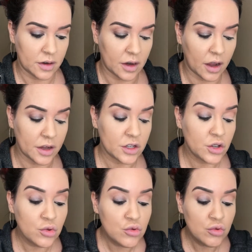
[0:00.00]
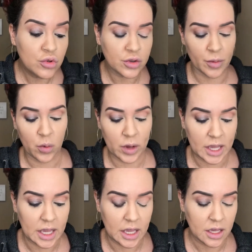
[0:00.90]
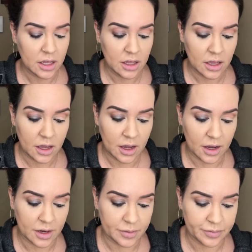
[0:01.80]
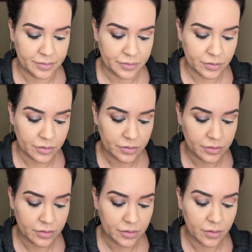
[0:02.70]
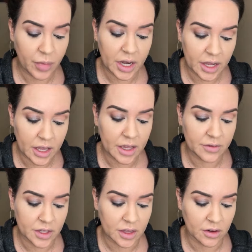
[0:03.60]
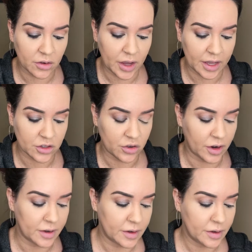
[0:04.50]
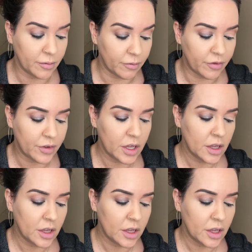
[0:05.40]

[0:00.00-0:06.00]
not too smoky, but it gives a little extra oomph.